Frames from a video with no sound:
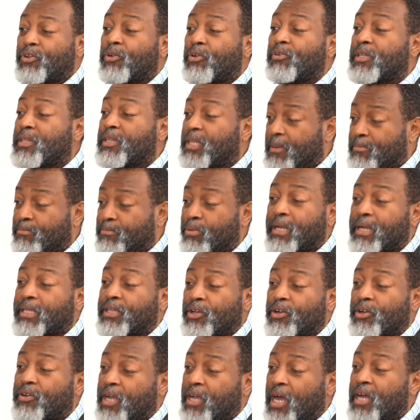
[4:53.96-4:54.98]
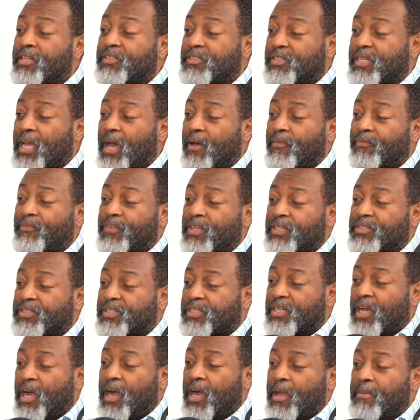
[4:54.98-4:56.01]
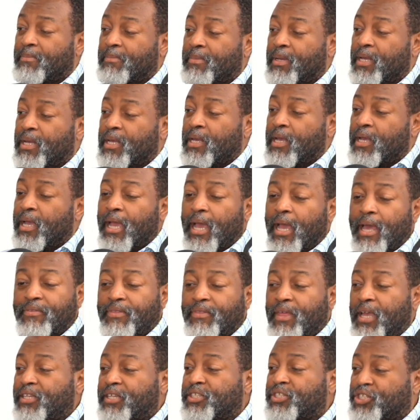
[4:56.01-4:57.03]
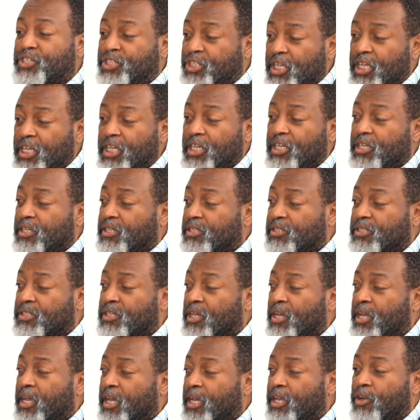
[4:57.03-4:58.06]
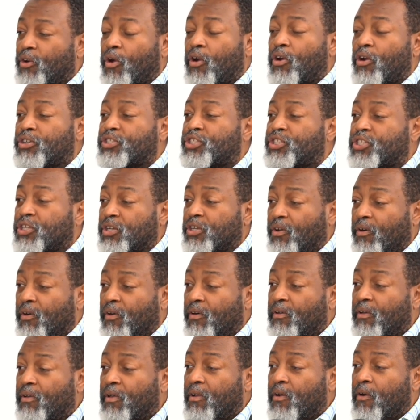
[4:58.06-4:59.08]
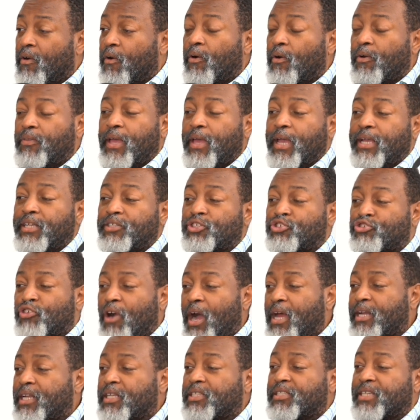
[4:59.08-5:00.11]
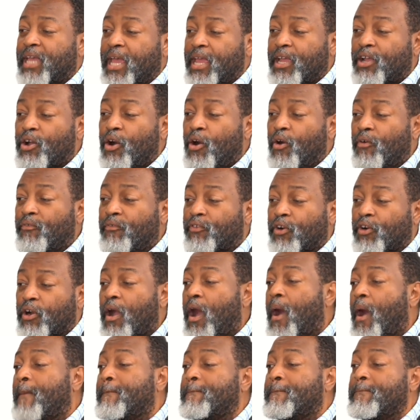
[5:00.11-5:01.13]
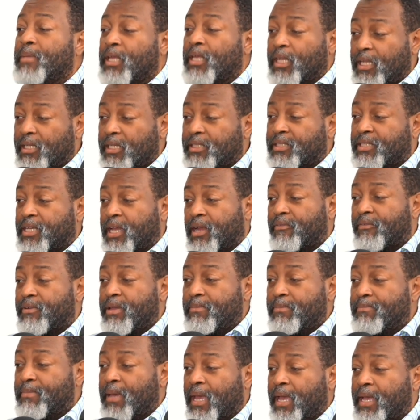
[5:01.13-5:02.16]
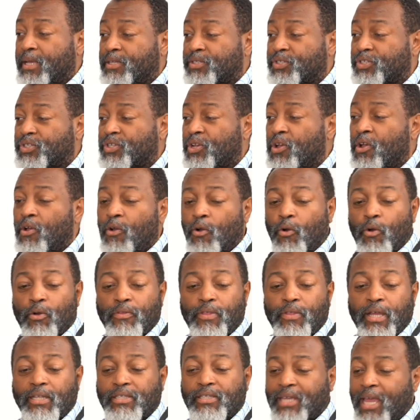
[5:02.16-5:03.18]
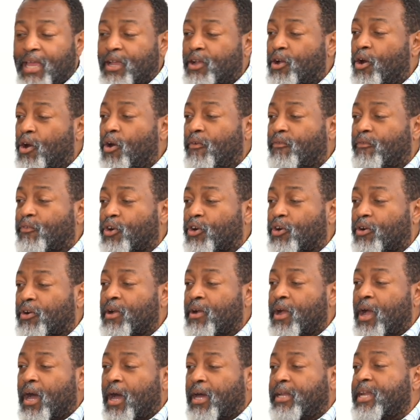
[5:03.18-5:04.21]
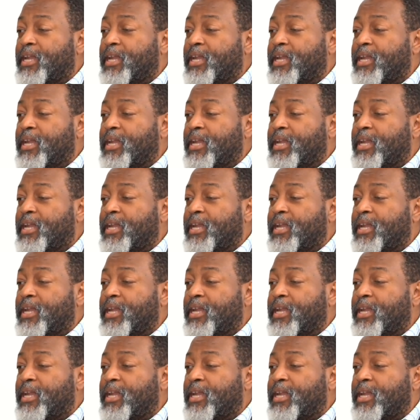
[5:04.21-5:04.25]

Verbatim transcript: only they bring their guns out this time and they seize an arsenal or they try to take over a military base, or they take over a